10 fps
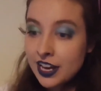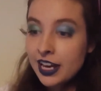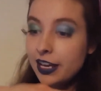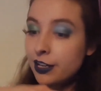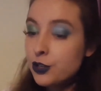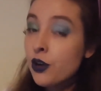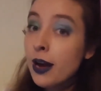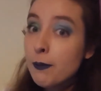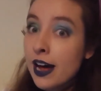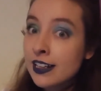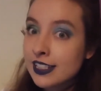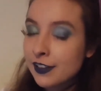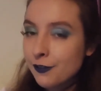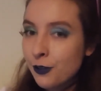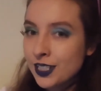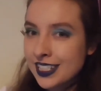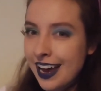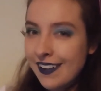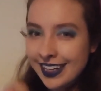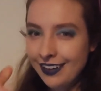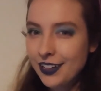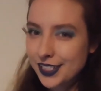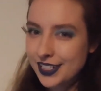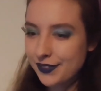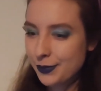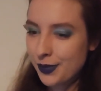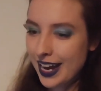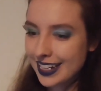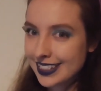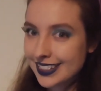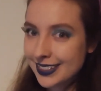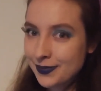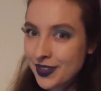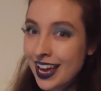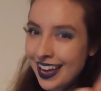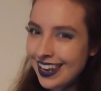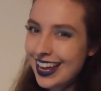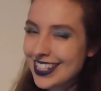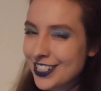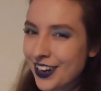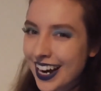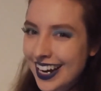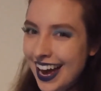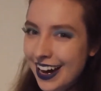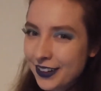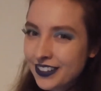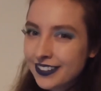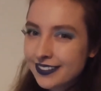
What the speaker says: You can try balancing forces out in lots of different ways. Let's try it out.